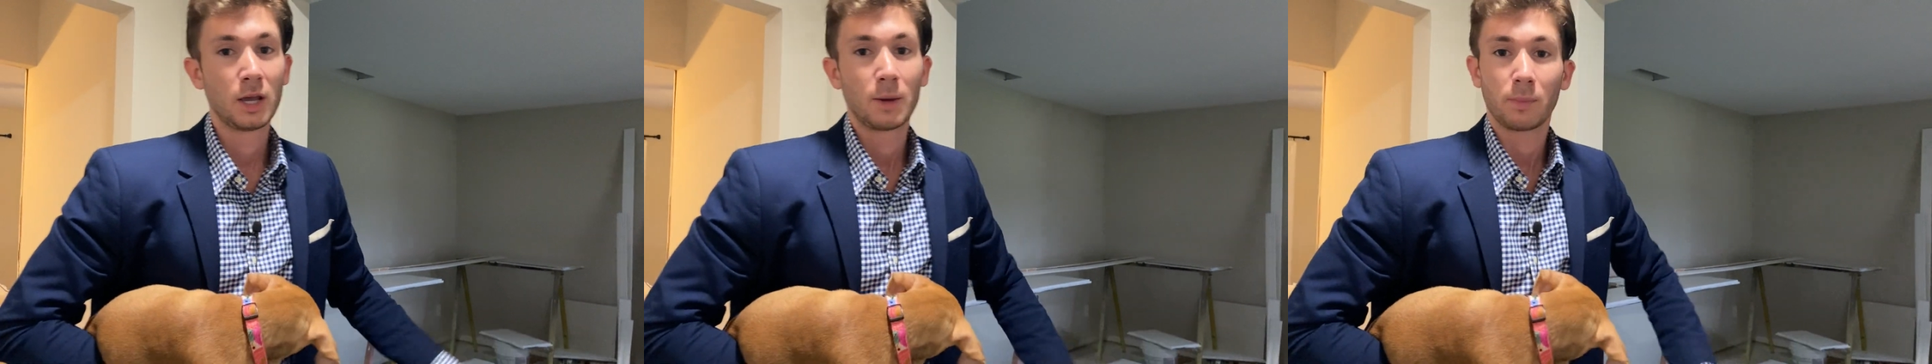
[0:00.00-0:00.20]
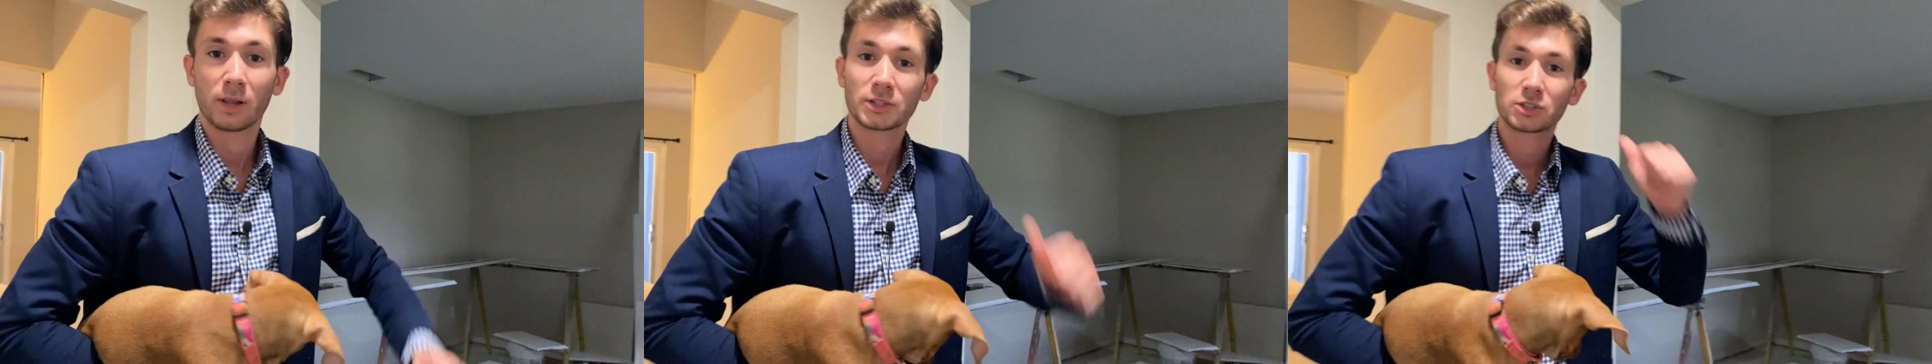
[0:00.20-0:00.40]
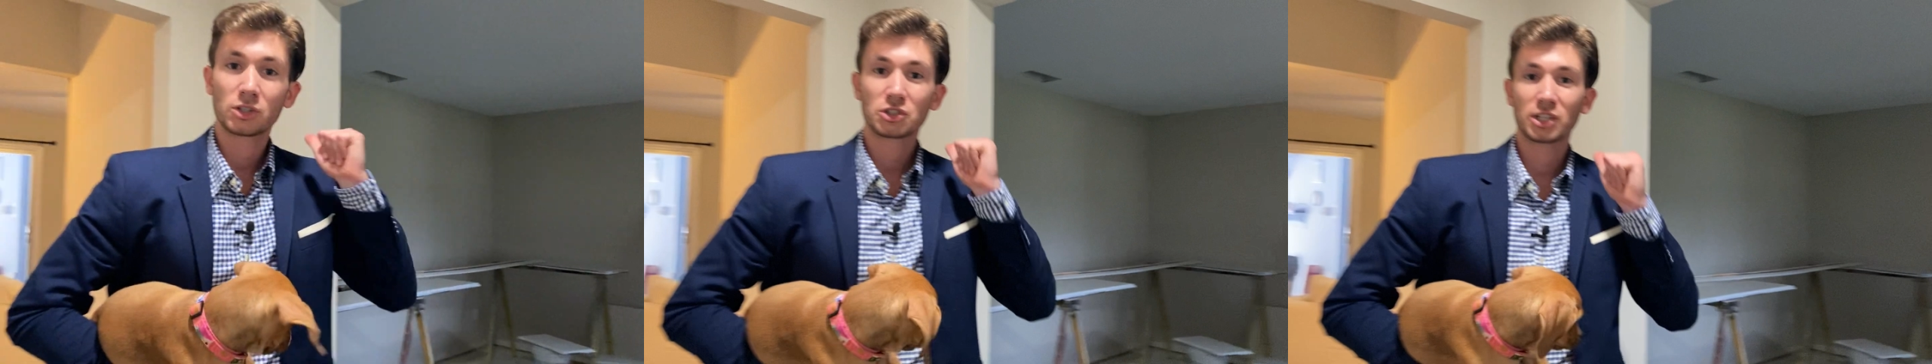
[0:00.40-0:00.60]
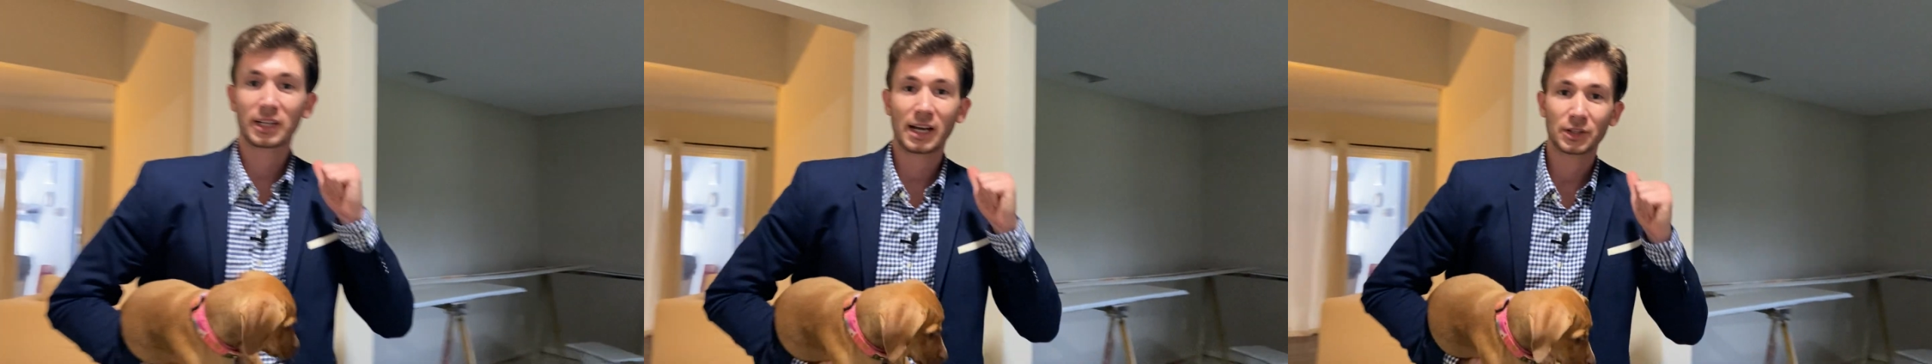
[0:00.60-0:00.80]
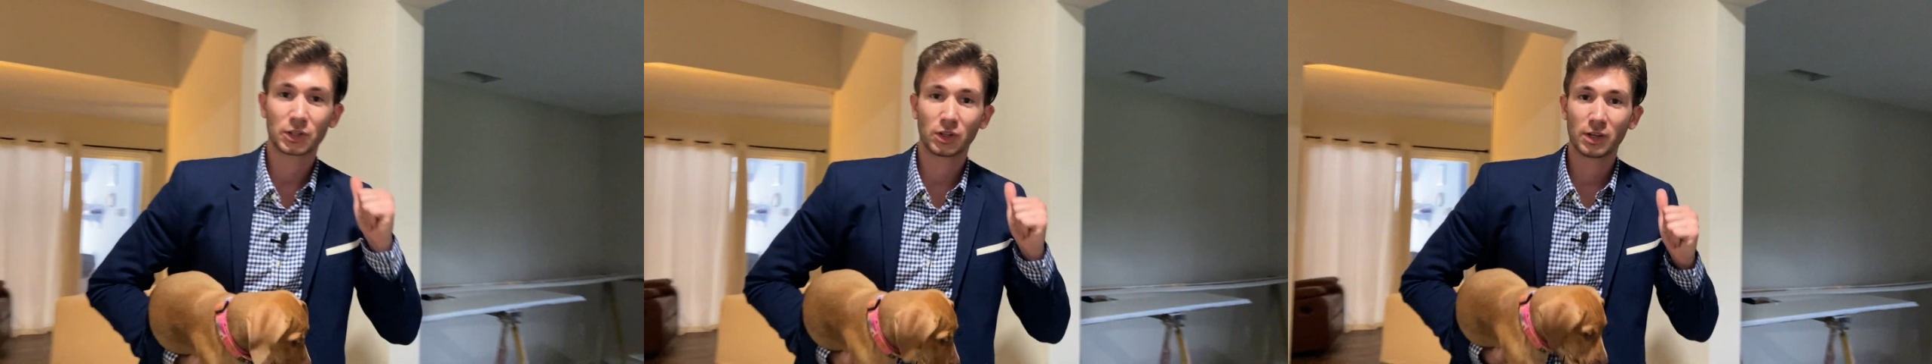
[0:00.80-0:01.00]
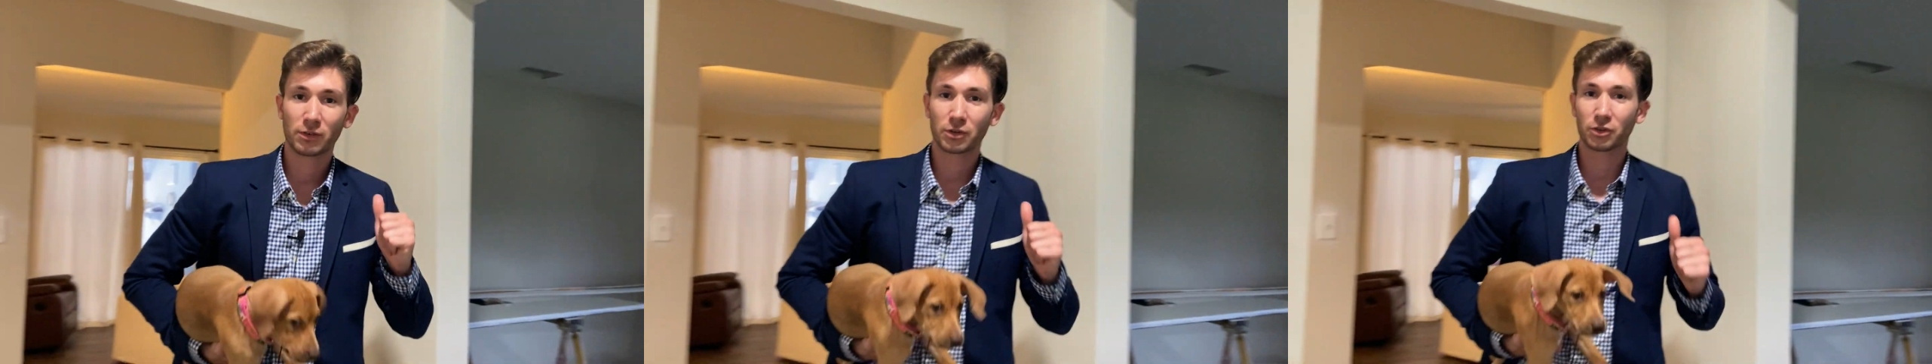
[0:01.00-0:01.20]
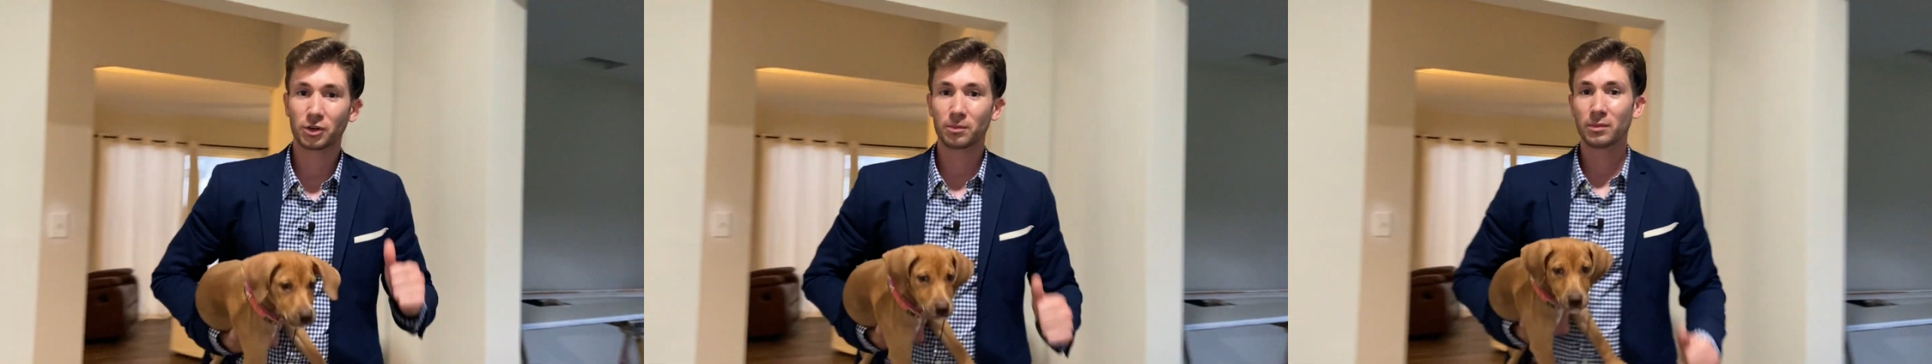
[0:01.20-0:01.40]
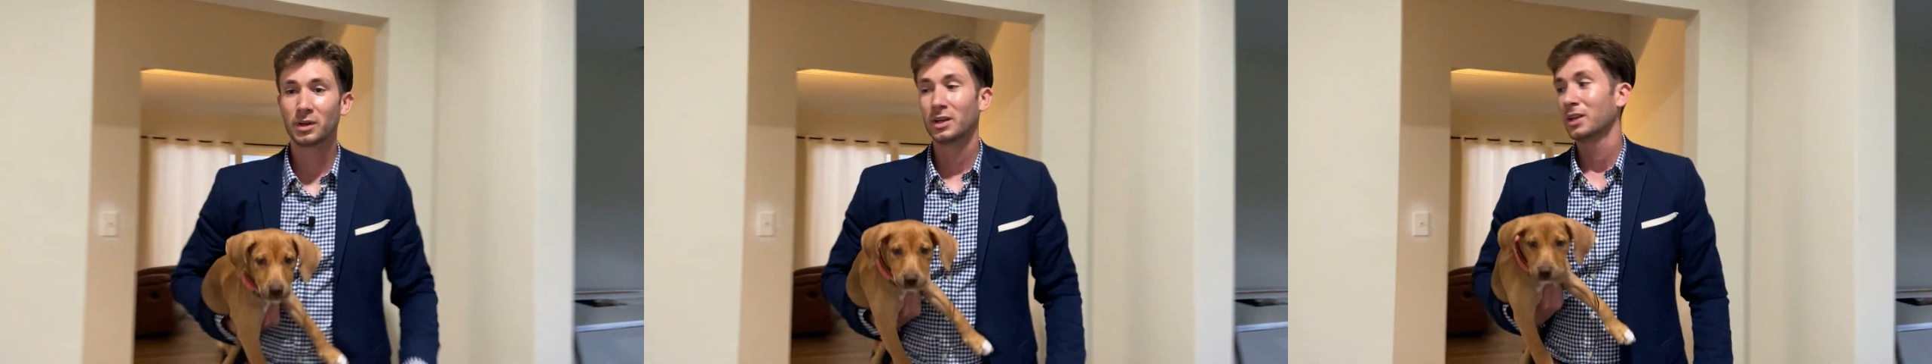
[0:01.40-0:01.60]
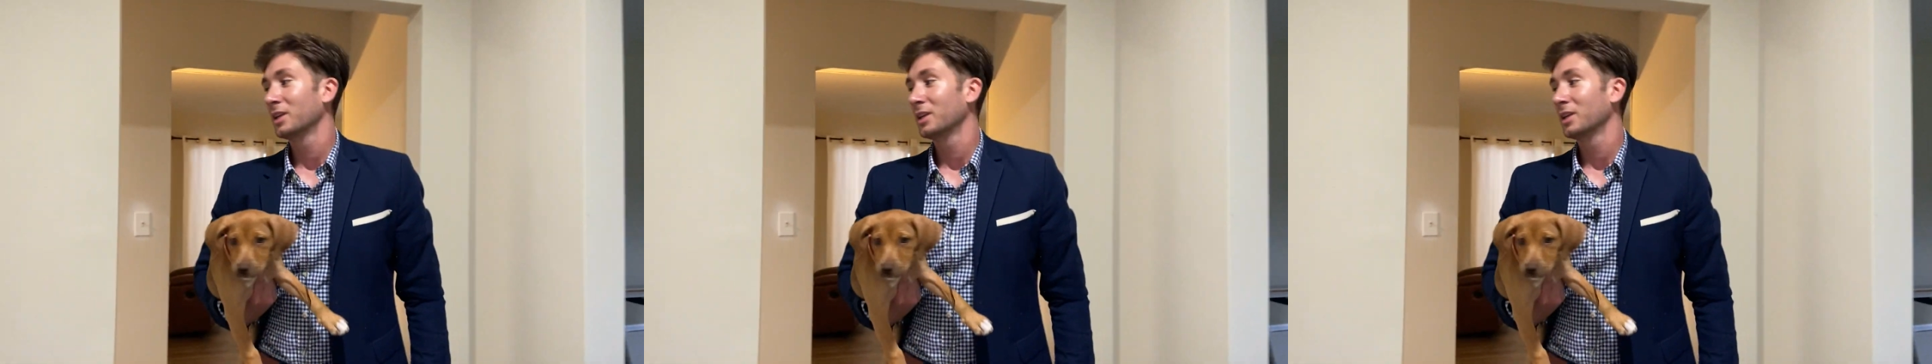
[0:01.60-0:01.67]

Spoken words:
But let's go check out the living room.